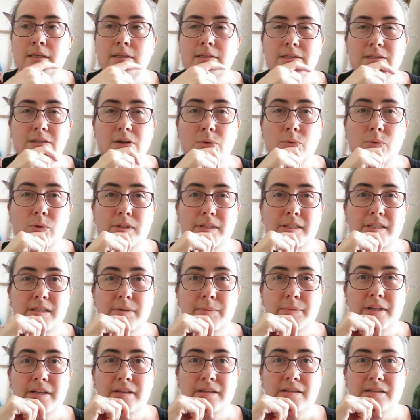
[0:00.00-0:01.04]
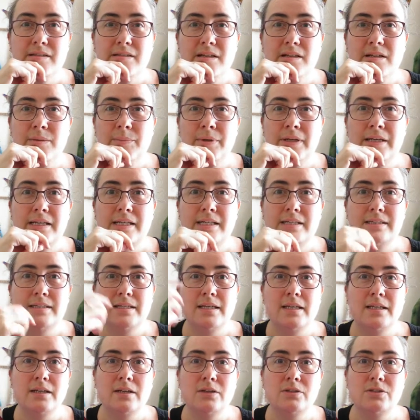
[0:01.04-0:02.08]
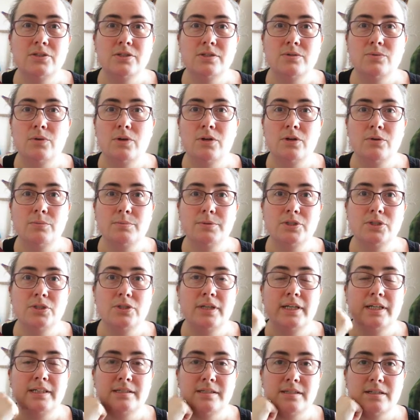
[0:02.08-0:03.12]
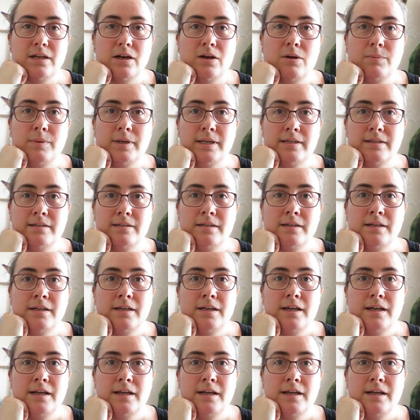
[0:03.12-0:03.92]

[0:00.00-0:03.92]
So I want something that's going to be easy, and I just want an opportunity to come in